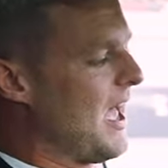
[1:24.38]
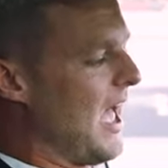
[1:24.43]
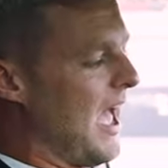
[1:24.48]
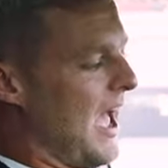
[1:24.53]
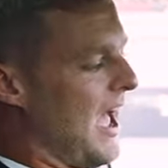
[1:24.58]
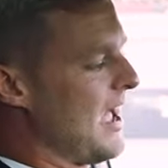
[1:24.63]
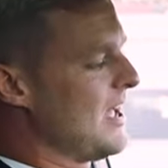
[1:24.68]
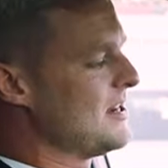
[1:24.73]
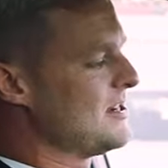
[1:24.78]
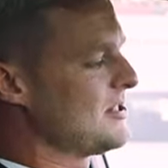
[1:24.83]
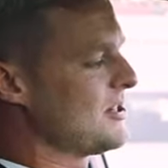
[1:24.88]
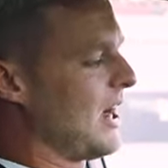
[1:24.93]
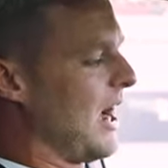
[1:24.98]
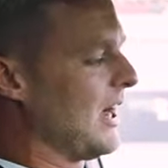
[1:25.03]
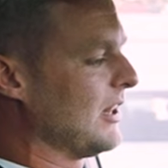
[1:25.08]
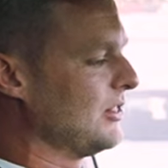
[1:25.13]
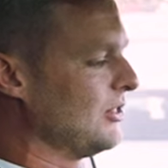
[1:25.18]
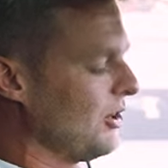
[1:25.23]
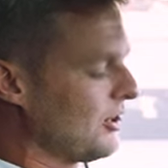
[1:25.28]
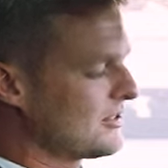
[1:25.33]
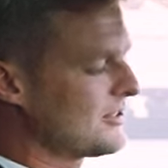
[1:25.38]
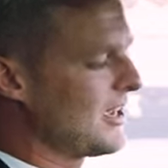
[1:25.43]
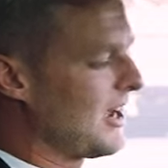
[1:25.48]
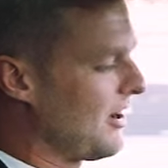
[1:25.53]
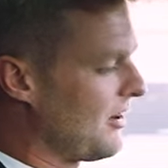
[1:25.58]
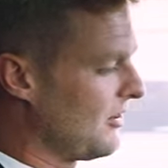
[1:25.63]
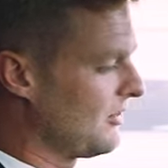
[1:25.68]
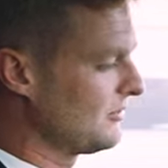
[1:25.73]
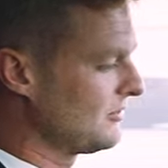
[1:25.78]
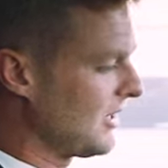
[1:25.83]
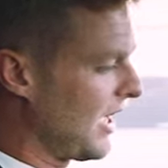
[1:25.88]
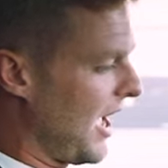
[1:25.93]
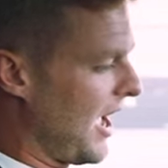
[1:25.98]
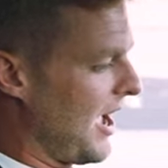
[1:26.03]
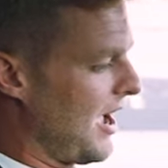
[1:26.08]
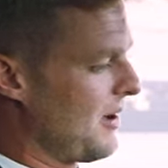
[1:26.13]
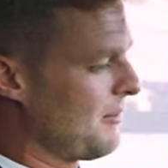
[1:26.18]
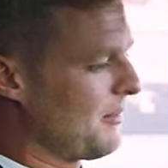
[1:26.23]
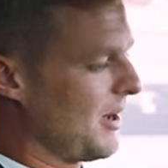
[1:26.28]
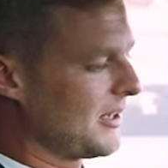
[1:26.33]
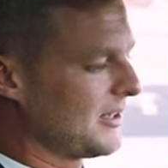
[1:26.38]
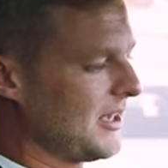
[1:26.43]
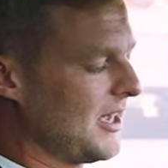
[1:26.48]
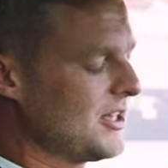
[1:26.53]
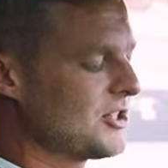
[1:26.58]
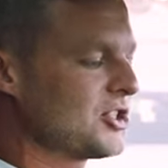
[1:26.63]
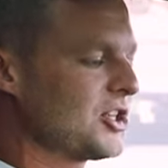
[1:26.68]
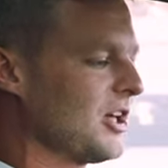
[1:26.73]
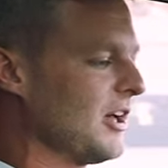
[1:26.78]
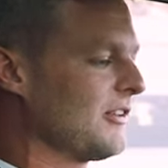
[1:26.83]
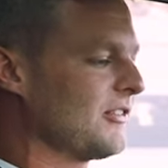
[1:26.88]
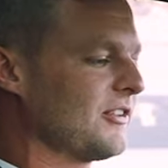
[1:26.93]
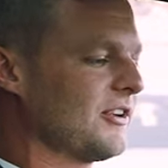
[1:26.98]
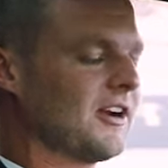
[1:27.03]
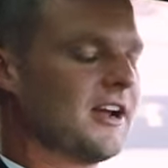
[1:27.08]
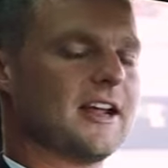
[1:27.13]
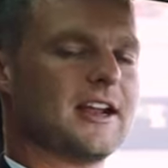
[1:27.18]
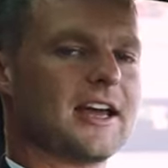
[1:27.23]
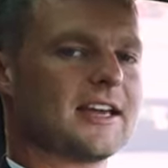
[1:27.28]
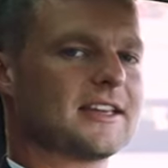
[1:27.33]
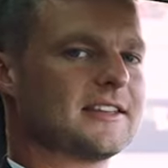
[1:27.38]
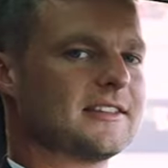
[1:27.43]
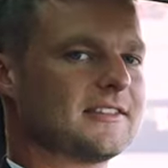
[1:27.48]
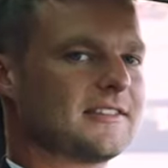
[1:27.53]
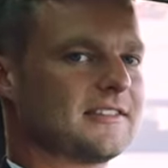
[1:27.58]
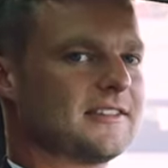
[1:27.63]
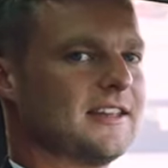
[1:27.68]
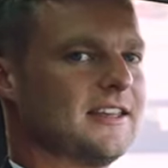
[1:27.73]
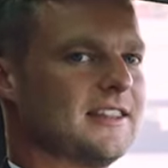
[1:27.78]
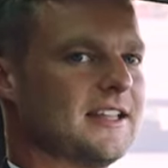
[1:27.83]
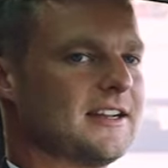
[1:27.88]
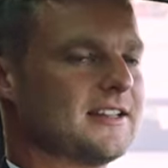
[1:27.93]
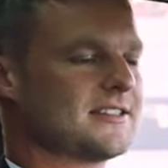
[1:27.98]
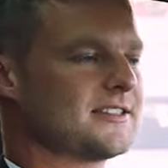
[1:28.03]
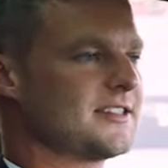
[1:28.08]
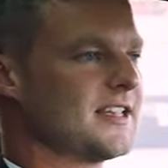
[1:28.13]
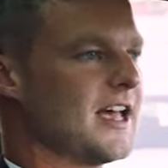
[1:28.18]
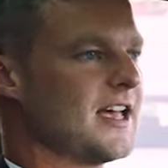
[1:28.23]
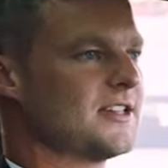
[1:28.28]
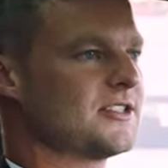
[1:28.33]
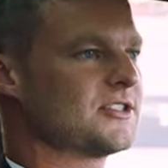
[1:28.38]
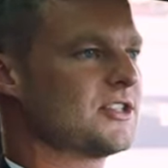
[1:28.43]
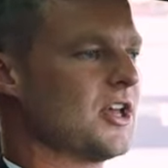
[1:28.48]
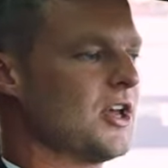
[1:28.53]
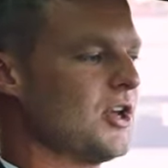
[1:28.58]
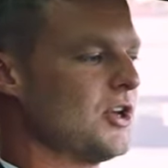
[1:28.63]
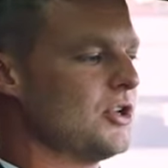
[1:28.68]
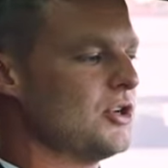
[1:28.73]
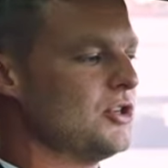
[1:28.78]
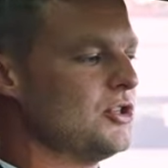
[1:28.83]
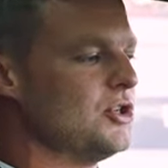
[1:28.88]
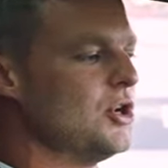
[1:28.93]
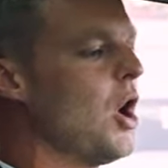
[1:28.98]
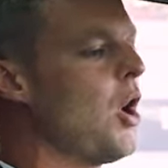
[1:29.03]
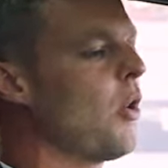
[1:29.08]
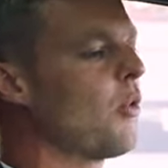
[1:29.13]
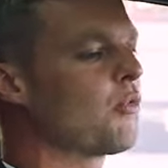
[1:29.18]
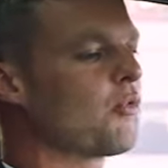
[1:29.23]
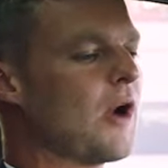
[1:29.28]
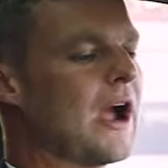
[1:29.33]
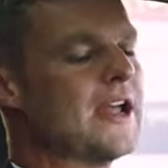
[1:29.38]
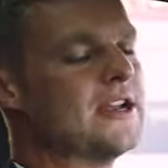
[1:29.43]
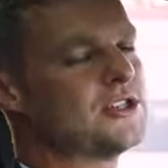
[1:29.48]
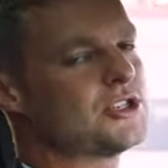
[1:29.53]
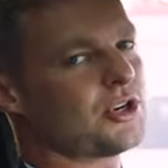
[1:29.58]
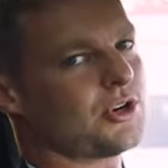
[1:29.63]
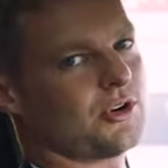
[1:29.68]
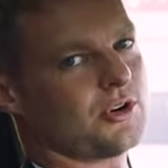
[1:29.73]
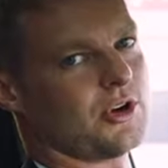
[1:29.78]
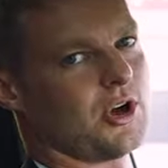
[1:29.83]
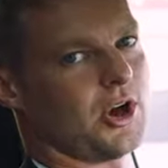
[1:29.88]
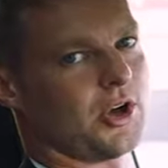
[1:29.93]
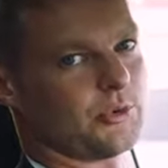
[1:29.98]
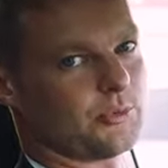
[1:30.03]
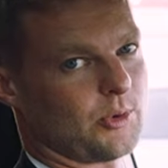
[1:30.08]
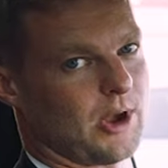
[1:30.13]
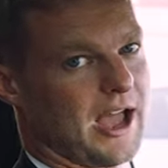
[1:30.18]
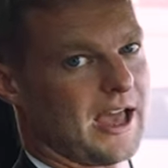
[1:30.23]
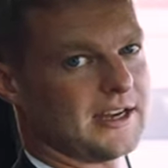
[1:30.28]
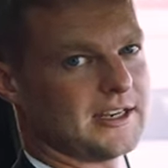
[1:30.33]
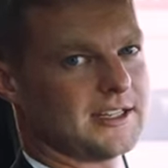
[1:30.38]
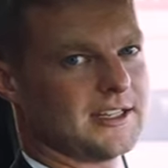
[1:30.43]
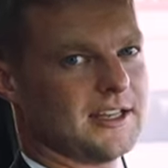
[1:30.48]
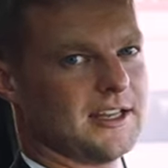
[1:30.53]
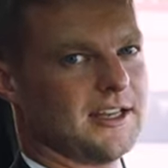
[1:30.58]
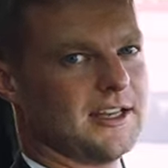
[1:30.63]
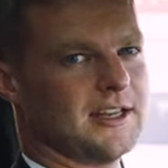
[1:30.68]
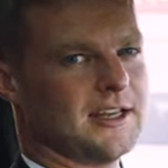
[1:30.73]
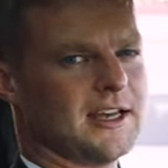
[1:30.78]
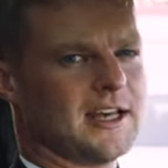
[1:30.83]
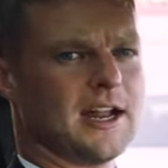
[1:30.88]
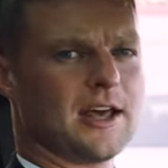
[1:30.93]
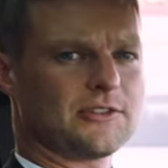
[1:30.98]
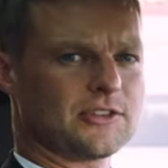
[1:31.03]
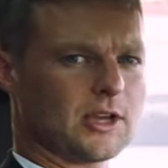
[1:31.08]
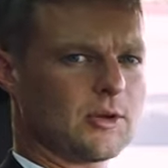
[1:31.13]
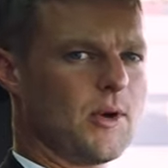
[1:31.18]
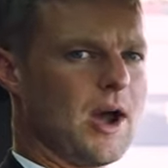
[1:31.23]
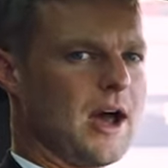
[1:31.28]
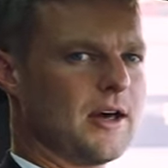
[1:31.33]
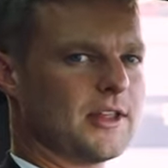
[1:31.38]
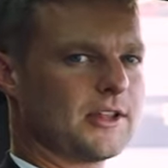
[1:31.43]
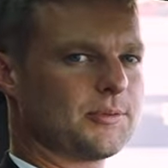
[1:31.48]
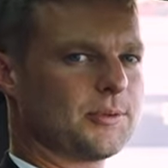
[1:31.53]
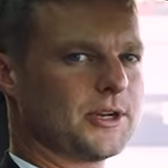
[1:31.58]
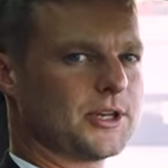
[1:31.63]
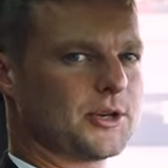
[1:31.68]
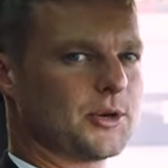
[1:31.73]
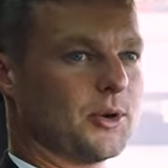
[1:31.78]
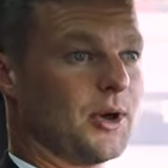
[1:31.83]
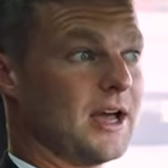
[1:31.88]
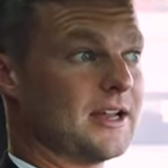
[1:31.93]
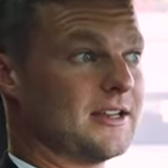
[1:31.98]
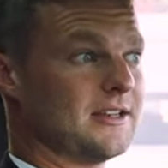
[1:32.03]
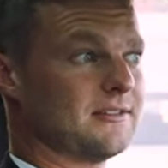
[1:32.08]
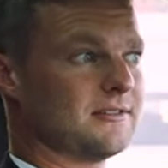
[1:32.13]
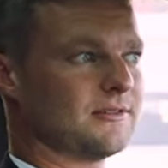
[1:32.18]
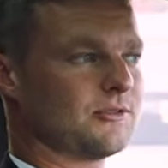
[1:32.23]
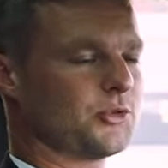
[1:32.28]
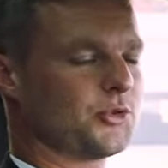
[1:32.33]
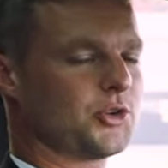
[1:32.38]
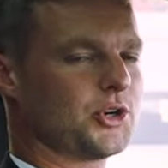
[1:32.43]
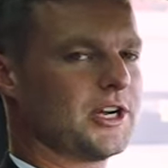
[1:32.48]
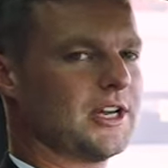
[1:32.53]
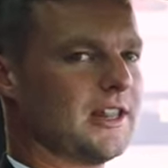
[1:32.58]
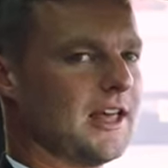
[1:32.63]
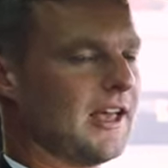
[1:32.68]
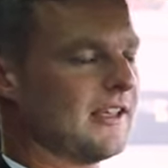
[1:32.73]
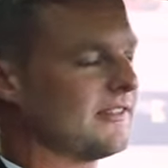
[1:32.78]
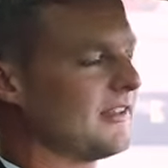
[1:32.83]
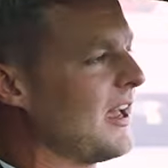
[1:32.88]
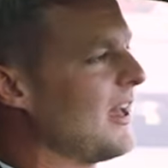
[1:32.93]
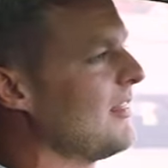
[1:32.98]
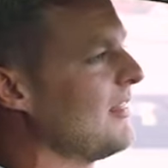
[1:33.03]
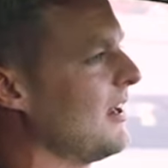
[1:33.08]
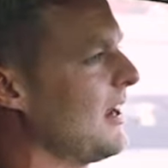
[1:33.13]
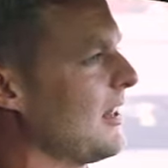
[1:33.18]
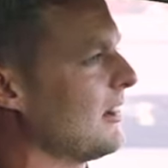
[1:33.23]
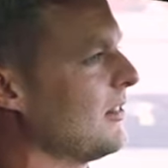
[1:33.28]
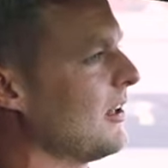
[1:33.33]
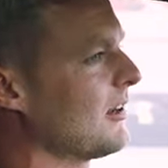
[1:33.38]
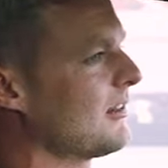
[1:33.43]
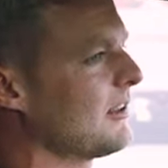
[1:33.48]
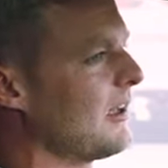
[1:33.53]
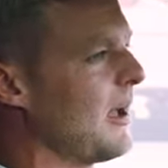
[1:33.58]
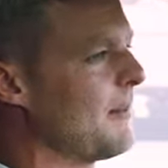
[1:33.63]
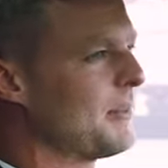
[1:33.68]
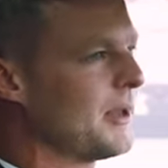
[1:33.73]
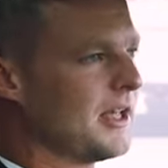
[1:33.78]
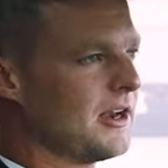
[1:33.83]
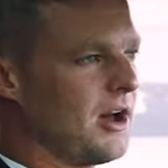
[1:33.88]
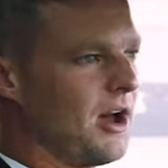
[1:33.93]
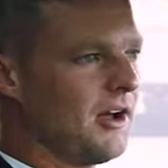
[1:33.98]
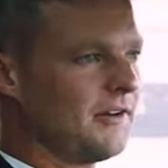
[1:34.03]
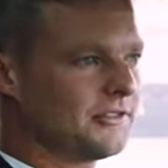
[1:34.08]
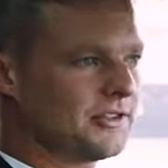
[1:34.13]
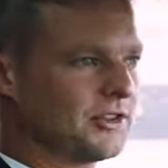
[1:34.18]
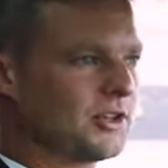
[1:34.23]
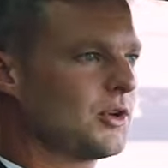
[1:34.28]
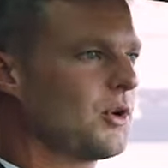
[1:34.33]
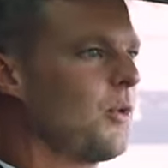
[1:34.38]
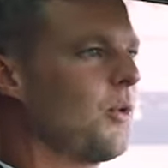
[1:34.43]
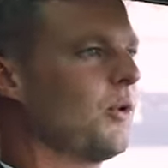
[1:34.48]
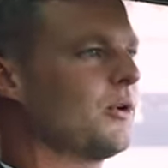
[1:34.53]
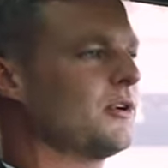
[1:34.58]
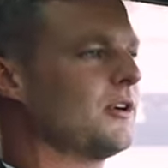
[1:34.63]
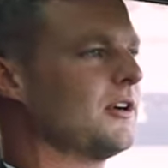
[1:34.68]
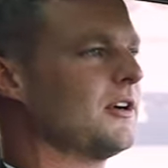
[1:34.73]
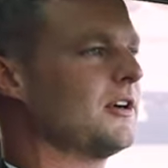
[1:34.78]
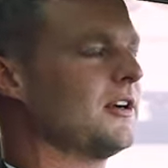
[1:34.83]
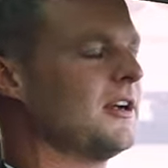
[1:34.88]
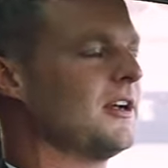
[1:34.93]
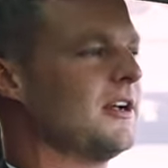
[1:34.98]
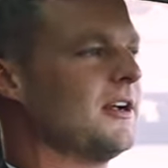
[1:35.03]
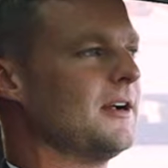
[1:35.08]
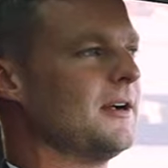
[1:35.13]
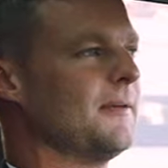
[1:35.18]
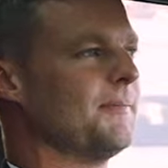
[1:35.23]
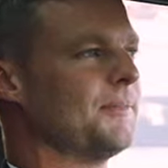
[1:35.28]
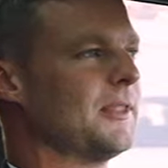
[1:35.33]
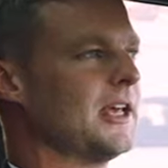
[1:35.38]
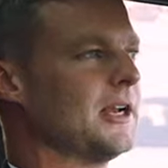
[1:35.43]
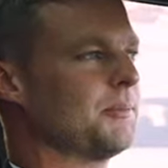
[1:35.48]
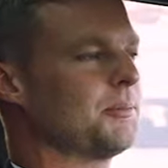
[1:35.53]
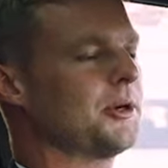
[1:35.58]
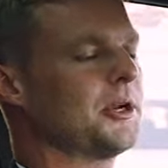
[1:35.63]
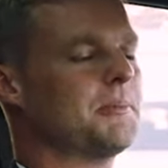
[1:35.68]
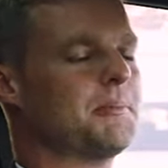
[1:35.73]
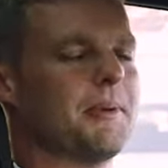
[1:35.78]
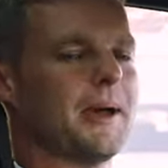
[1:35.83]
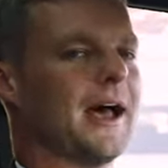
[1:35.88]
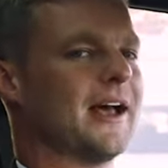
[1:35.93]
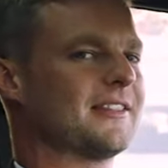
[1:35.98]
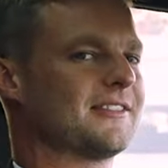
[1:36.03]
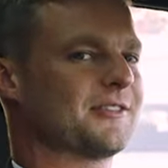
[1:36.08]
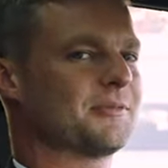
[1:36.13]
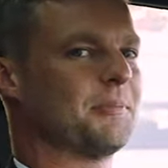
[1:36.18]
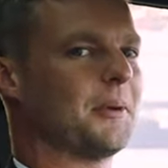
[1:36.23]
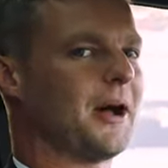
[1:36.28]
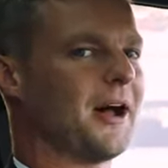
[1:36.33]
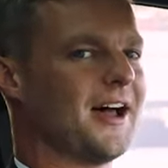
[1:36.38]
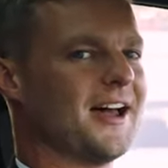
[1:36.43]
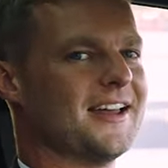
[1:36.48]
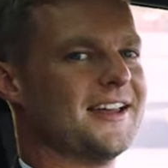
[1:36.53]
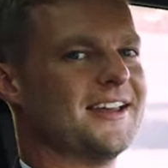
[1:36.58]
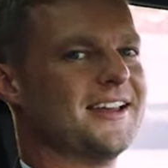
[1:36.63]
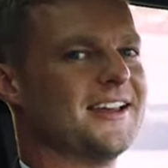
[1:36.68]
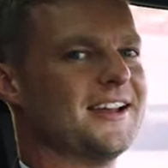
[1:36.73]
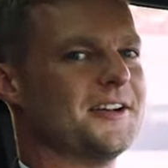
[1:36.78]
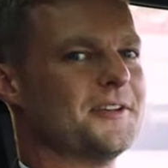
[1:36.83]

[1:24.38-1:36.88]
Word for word: and I looked down at my gauge cluster and I can see that it says no right turn on red. And I was like, wow, that's pretty cool. I didn't realize that. And then I looked up and off to the corner in a pretty bad spot,